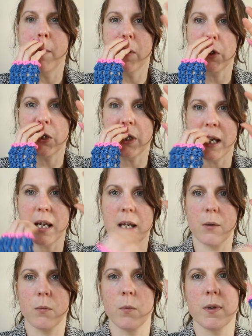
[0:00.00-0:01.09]

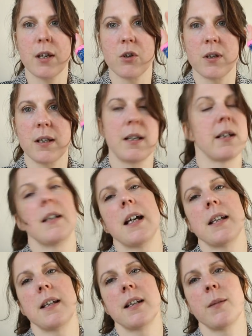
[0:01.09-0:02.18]
she was interested in
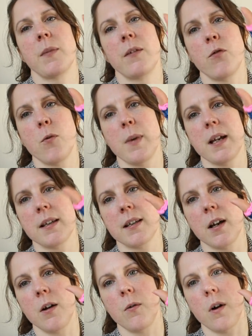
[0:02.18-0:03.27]
testing something for me.
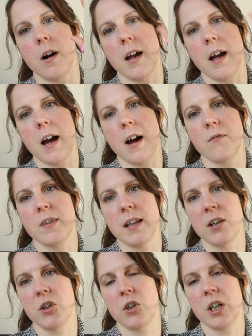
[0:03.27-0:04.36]
So I have
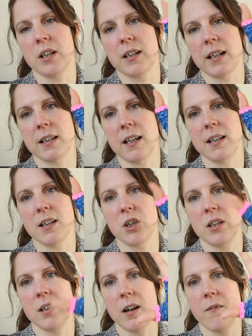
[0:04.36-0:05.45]
said she could test these, and
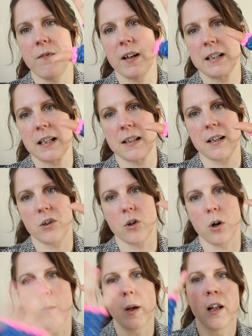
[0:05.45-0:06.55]
she's done a fantastic
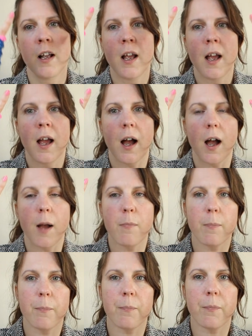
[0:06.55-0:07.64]
job. I